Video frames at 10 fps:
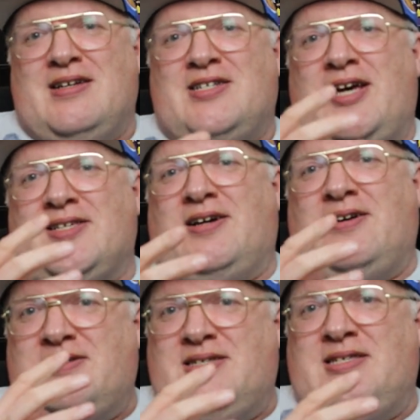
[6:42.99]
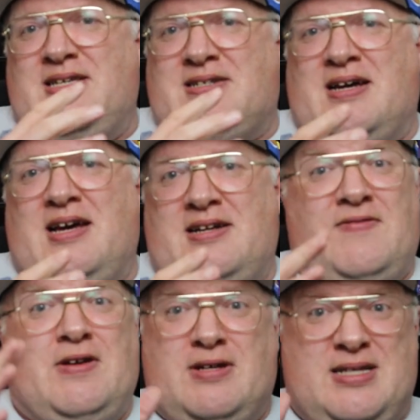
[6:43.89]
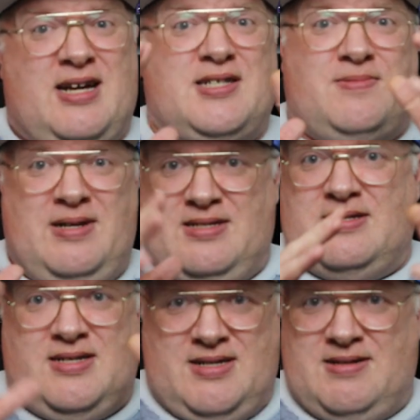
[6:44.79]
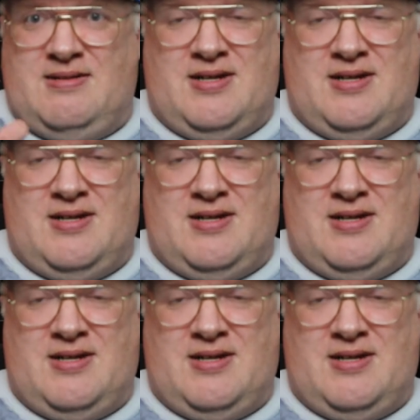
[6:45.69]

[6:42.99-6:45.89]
Cheska aren't as easy to hate, even though there's lots of reasons to,